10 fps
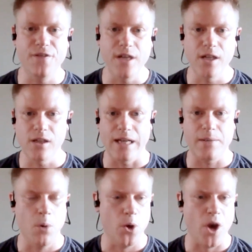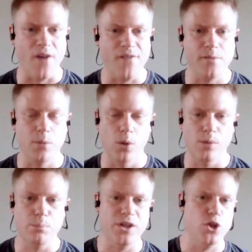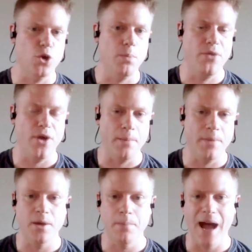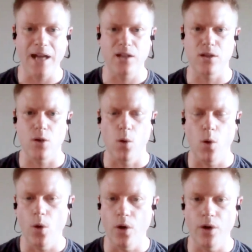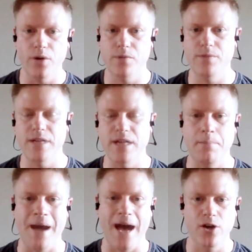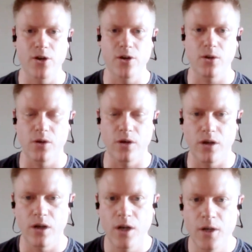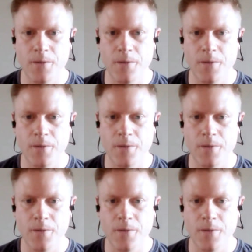feel like more comfortable putting your thumb in the back, or did it matter? Or